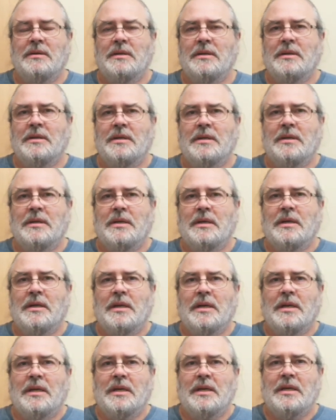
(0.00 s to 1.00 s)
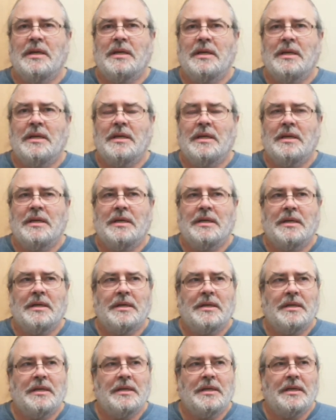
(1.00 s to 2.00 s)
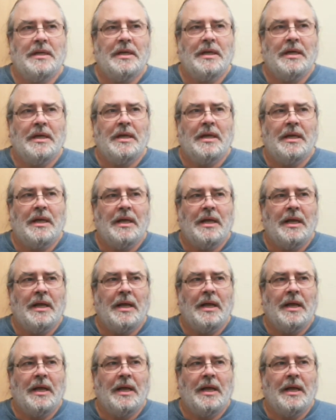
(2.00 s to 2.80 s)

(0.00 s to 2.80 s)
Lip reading: Nothing is said.